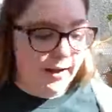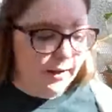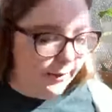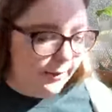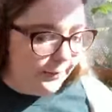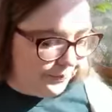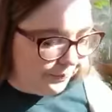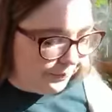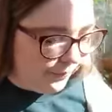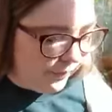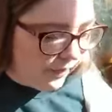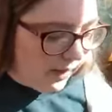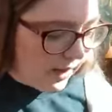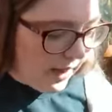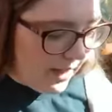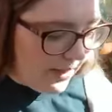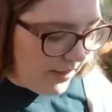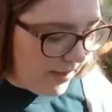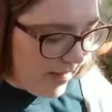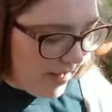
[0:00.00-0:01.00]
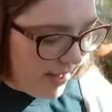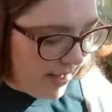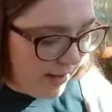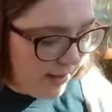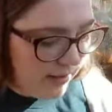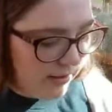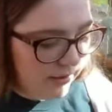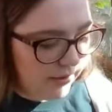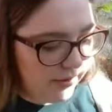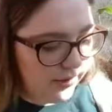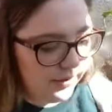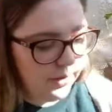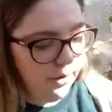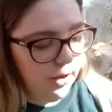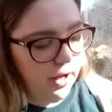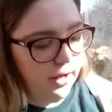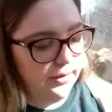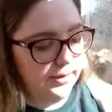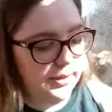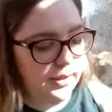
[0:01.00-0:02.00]
bag, and then
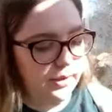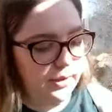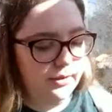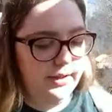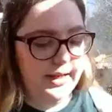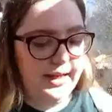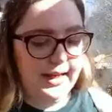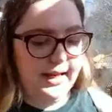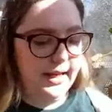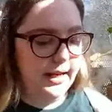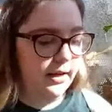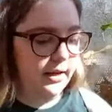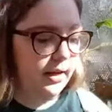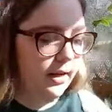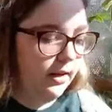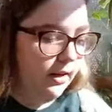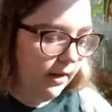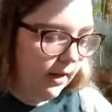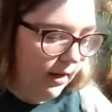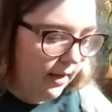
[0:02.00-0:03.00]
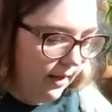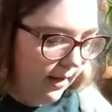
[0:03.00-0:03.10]
you'll also need